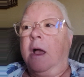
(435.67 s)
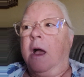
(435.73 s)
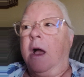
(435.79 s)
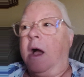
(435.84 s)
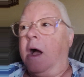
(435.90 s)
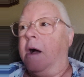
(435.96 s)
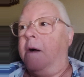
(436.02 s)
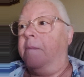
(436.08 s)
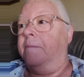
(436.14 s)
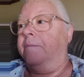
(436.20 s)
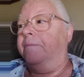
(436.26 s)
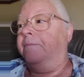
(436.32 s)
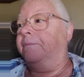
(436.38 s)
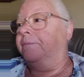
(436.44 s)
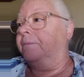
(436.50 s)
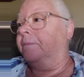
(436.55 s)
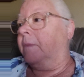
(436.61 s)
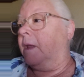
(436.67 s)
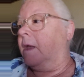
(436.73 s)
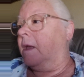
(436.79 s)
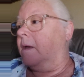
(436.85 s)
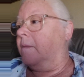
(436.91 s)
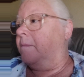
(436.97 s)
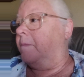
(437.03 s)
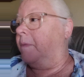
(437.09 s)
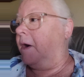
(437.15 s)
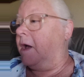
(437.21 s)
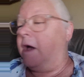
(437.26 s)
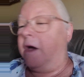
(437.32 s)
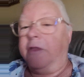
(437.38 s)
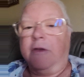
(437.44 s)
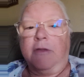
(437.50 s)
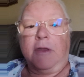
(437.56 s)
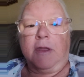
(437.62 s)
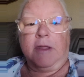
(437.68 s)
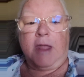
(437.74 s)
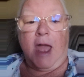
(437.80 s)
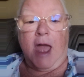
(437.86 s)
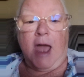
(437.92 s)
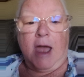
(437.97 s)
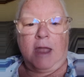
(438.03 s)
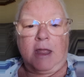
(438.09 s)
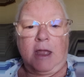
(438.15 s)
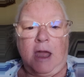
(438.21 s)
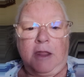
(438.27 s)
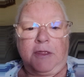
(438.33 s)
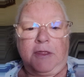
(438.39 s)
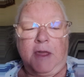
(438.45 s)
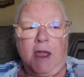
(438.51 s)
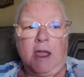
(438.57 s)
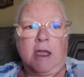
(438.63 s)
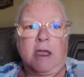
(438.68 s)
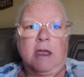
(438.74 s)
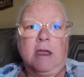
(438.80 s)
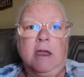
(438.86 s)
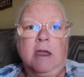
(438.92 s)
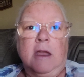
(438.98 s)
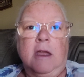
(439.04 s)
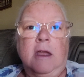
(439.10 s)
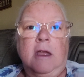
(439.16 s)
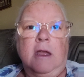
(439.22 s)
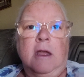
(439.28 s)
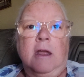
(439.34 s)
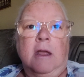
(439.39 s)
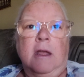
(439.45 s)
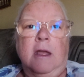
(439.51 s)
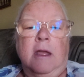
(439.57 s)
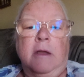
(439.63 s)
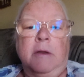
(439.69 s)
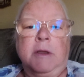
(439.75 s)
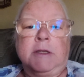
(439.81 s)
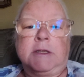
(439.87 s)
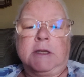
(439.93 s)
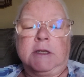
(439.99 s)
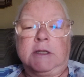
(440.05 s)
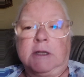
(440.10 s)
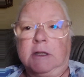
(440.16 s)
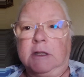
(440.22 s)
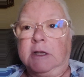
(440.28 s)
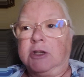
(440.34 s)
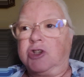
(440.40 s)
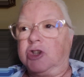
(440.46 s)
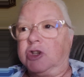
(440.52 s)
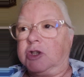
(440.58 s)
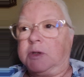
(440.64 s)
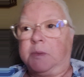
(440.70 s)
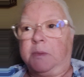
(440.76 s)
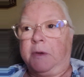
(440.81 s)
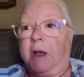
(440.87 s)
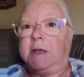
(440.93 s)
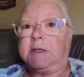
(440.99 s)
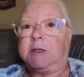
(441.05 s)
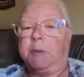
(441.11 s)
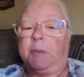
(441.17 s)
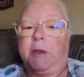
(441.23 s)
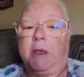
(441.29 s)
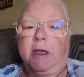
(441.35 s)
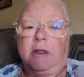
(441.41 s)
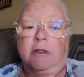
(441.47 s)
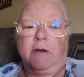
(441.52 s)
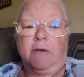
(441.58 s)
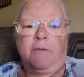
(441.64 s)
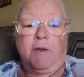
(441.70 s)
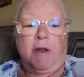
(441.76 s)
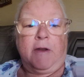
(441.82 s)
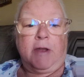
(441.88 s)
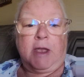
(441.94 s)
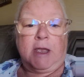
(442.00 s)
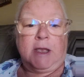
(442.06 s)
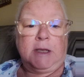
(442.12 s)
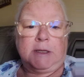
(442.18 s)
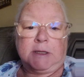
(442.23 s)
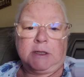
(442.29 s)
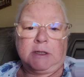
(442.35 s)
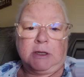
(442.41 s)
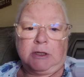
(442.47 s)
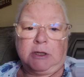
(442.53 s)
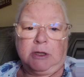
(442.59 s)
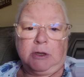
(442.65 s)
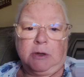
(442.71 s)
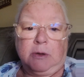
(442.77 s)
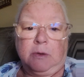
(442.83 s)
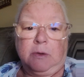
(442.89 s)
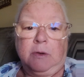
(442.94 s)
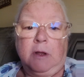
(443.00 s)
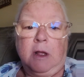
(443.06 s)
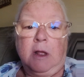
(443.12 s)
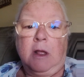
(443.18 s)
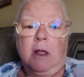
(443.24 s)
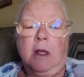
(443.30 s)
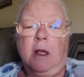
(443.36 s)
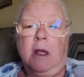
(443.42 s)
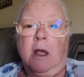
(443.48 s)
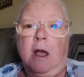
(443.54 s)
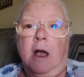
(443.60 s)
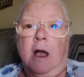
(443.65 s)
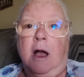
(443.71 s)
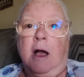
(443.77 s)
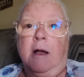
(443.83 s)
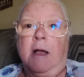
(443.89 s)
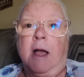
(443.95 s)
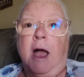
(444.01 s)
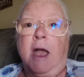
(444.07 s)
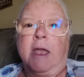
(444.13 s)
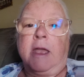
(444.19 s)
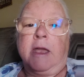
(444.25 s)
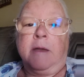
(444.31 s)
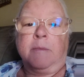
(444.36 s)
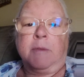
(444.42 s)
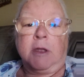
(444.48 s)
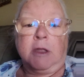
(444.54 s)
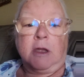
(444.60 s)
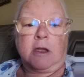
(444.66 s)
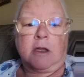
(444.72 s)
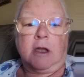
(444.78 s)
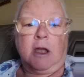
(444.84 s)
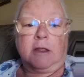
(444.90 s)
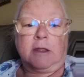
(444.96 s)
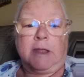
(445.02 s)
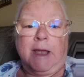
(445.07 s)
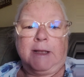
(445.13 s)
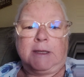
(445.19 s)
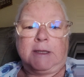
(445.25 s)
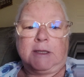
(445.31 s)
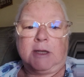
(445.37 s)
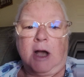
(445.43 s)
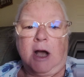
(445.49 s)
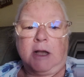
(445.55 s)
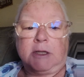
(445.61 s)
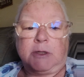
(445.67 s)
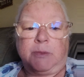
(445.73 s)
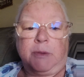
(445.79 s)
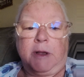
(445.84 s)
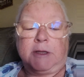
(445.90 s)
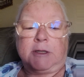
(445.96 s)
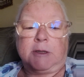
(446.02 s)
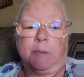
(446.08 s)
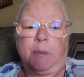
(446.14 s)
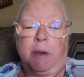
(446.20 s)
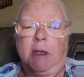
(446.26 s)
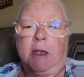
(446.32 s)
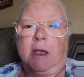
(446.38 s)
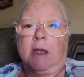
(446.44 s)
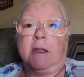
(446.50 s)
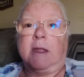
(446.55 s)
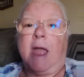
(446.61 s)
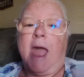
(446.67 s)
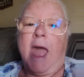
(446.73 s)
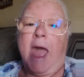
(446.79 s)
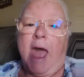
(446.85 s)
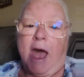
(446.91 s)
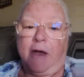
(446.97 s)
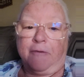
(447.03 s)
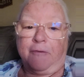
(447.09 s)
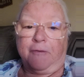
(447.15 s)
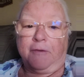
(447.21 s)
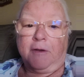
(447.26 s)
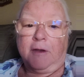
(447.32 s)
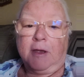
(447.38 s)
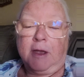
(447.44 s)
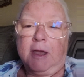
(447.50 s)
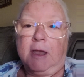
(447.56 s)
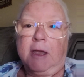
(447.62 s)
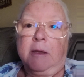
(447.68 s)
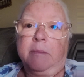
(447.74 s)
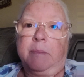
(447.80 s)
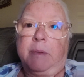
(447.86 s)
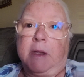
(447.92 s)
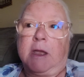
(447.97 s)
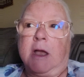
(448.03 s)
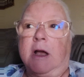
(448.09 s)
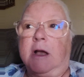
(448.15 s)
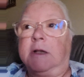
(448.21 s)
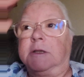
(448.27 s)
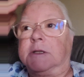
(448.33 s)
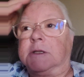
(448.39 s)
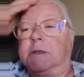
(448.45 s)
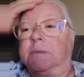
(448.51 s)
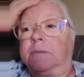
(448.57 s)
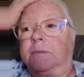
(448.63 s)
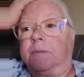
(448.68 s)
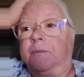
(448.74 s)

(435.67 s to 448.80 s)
But other than that, I think it's a delicious recipe. They're very easy to do. I am going to cut that sauce recipe in half because